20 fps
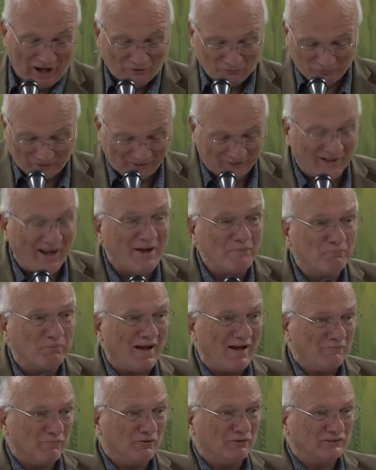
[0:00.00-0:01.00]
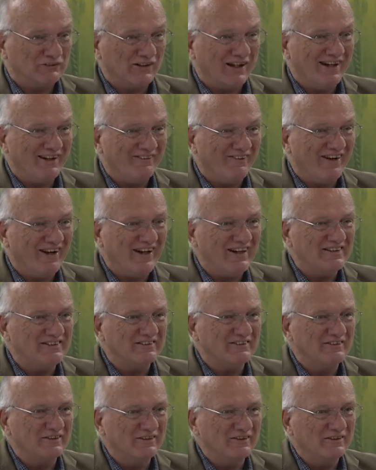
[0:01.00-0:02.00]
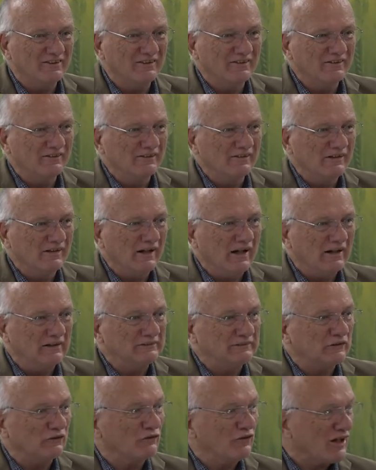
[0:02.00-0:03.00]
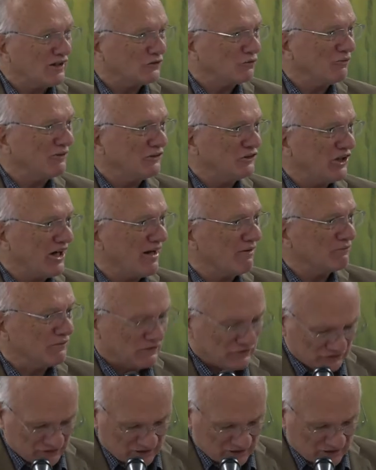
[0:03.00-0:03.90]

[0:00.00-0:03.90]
out with that Bible site, right? And so that's what James is